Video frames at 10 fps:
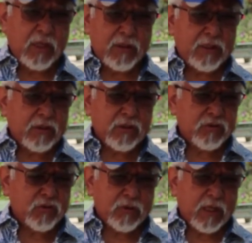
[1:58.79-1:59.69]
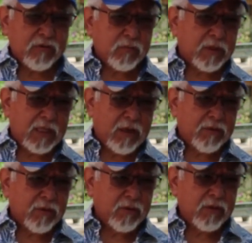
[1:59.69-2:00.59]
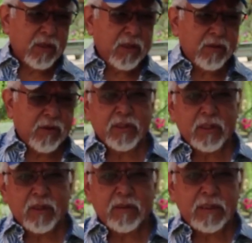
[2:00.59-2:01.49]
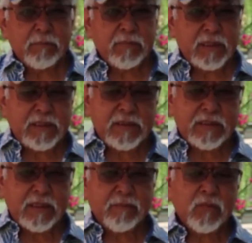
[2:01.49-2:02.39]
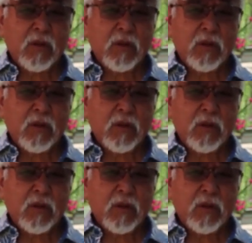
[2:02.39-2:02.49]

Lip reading: I think there's 2 councilmen now that are in the EDC.